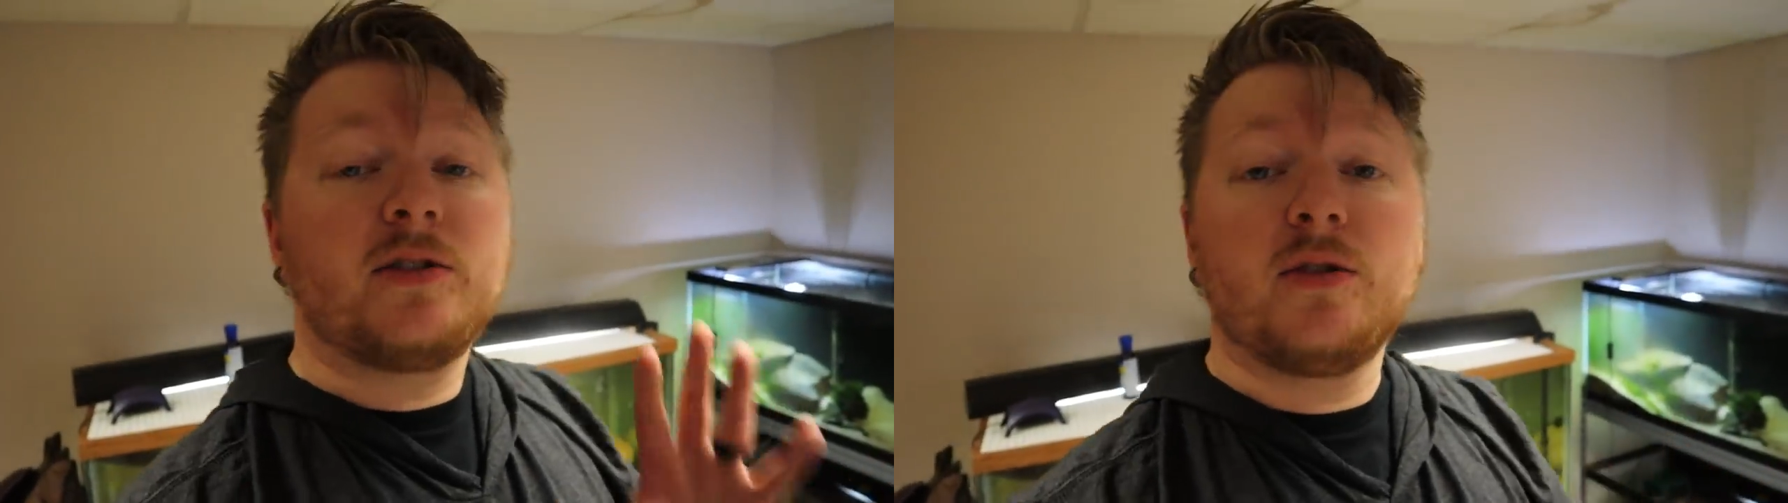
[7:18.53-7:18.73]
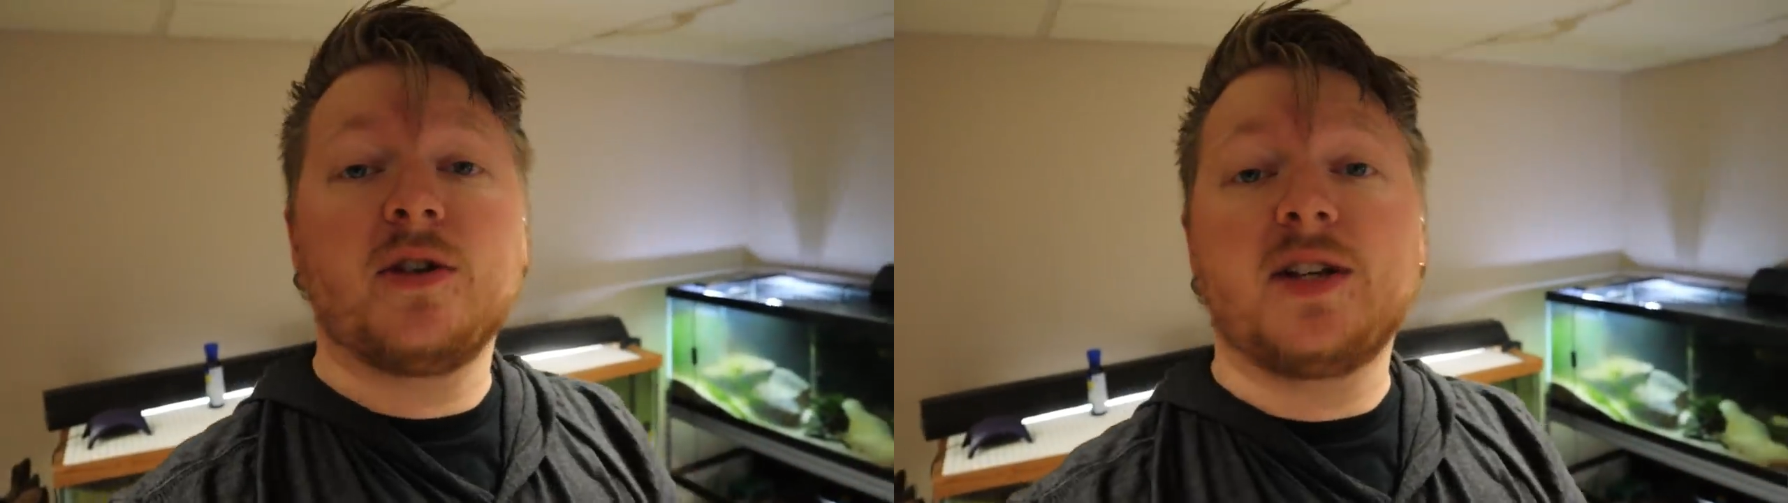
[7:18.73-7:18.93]

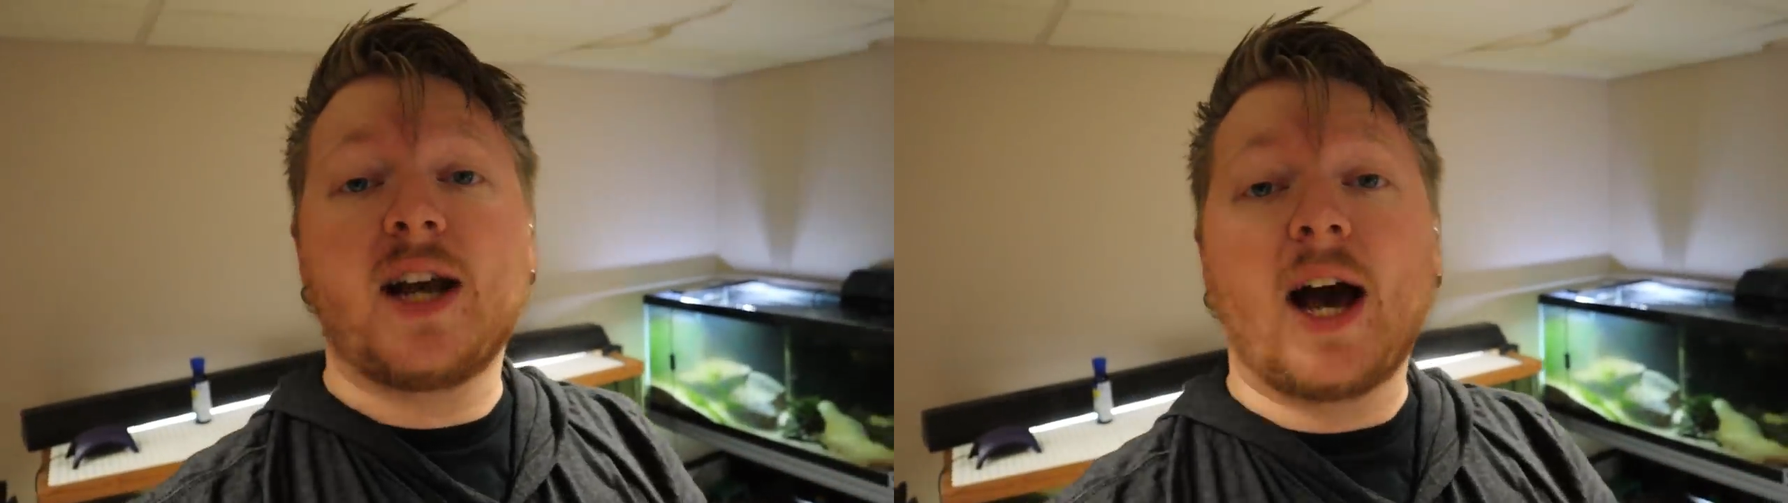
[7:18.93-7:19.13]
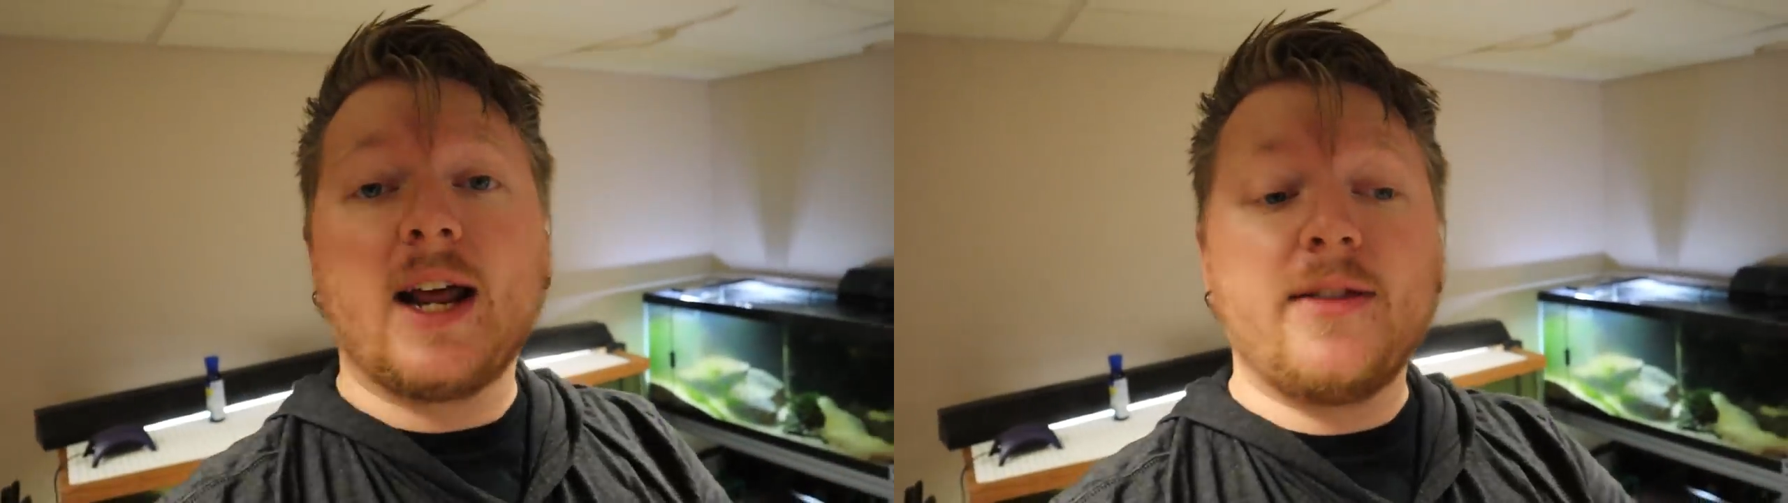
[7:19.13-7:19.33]
As soon as
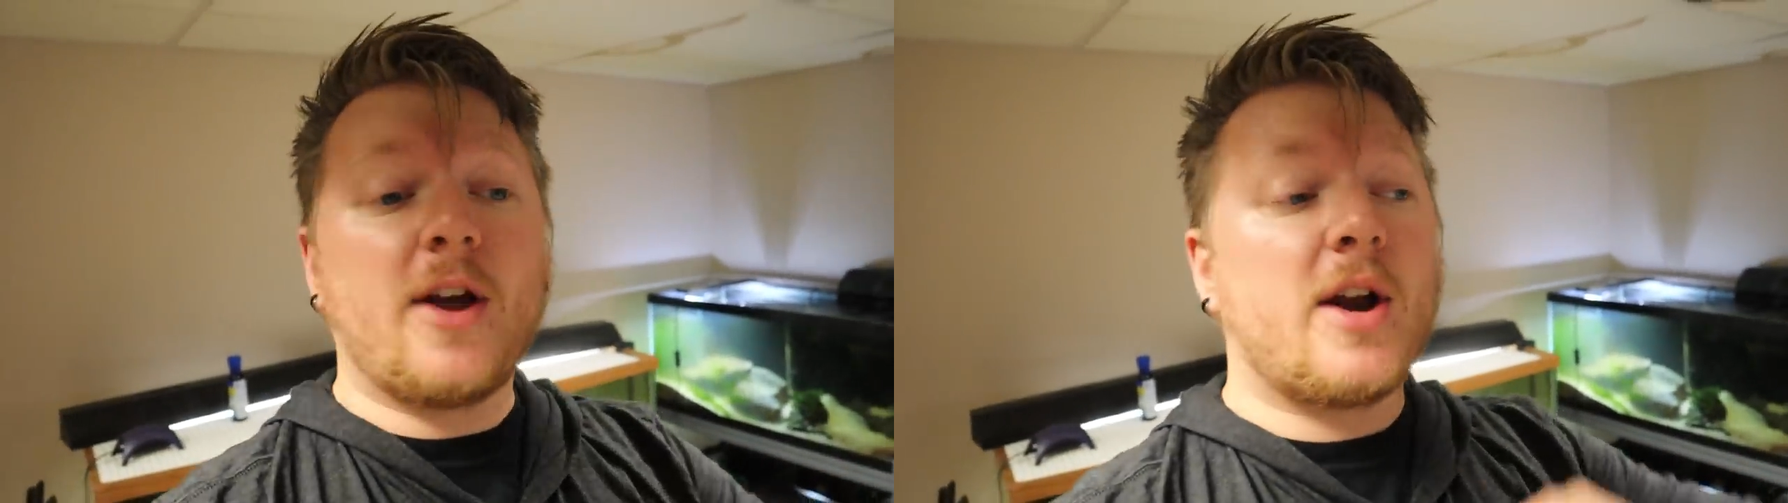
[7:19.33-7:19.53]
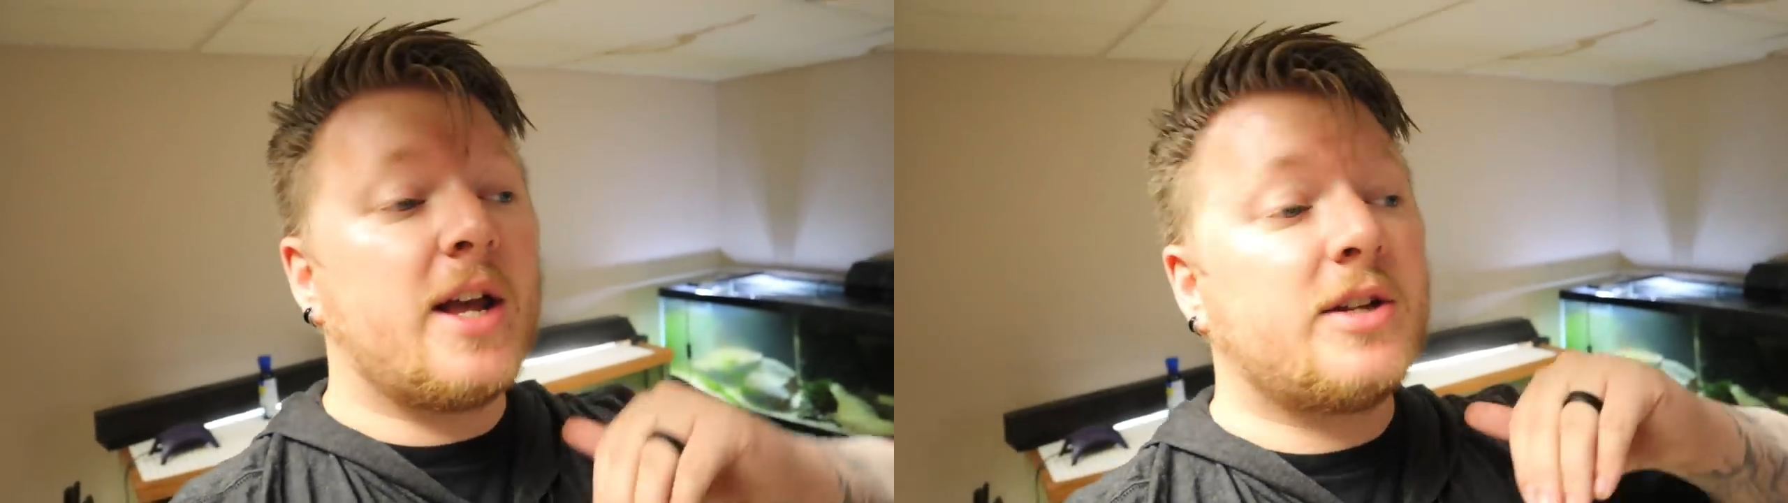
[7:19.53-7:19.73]
he got in there,